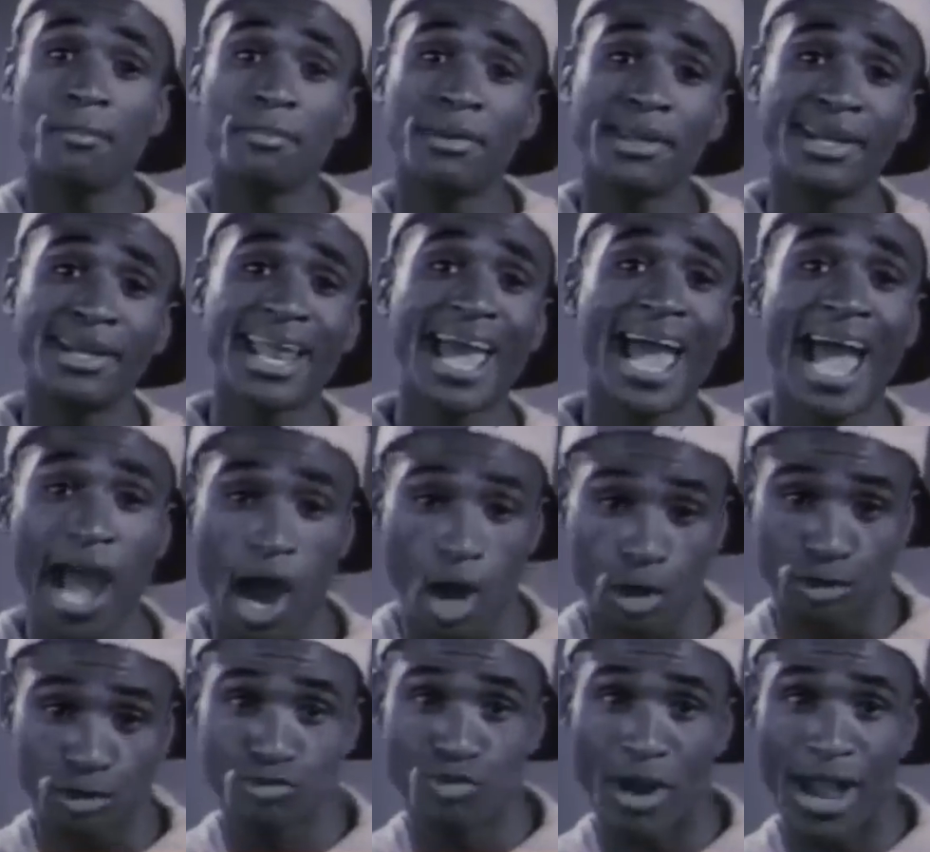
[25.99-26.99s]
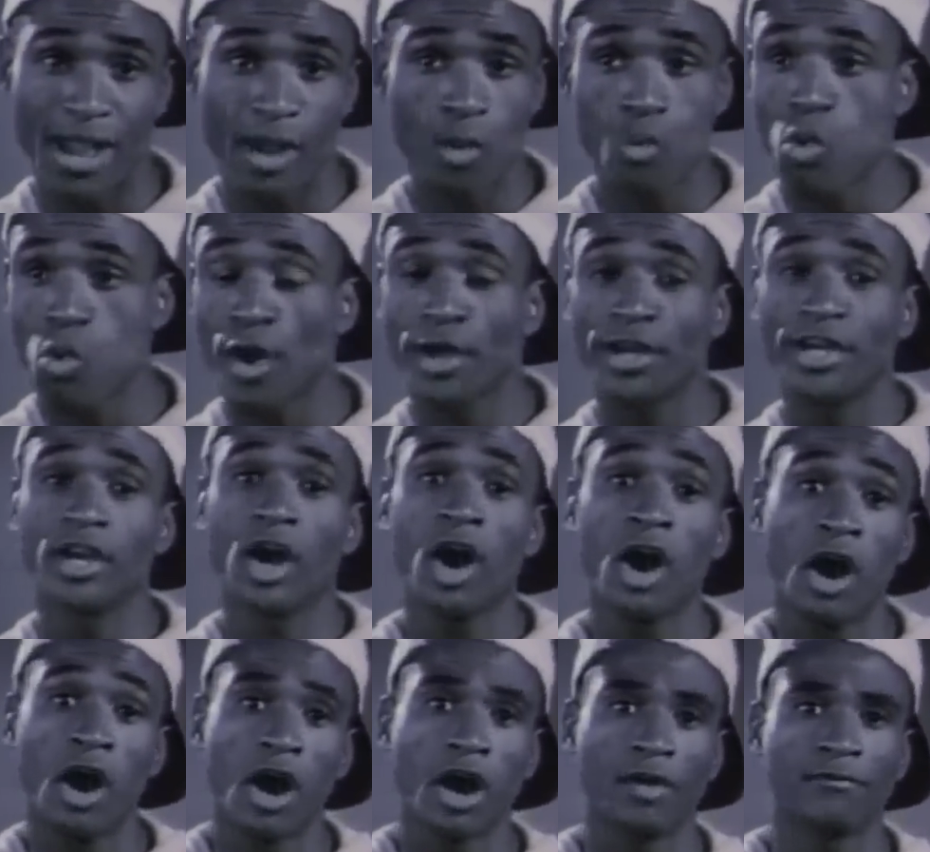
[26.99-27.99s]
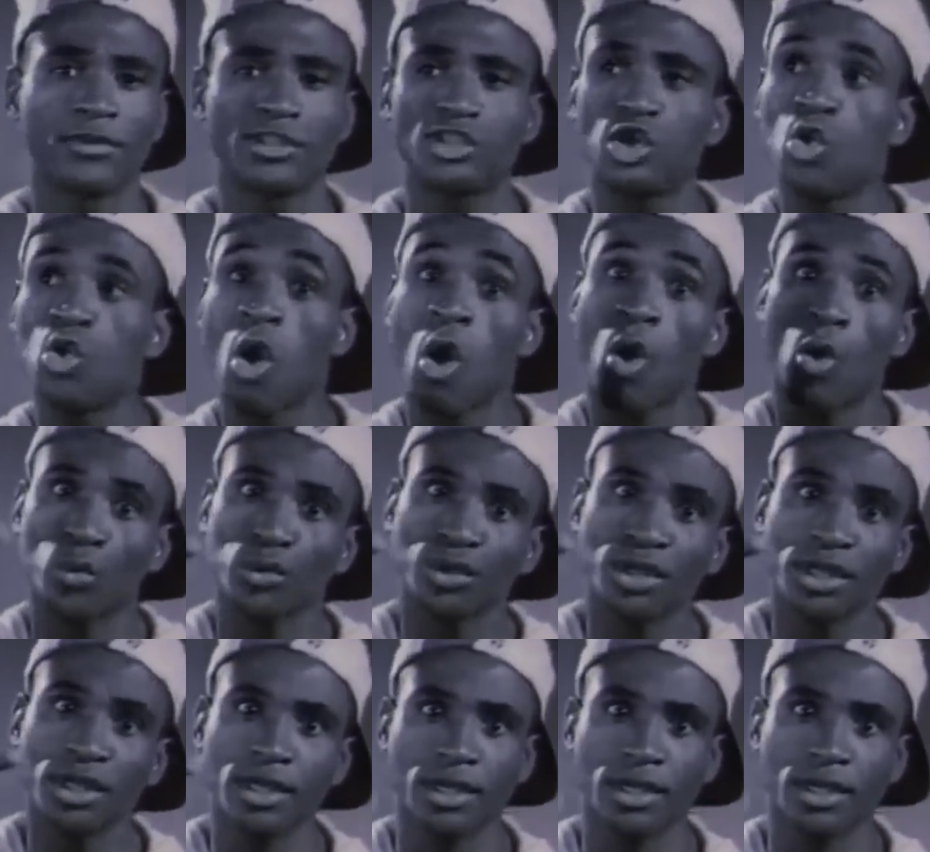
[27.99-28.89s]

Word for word: I've been in the house, right? Working it hard for 2 whole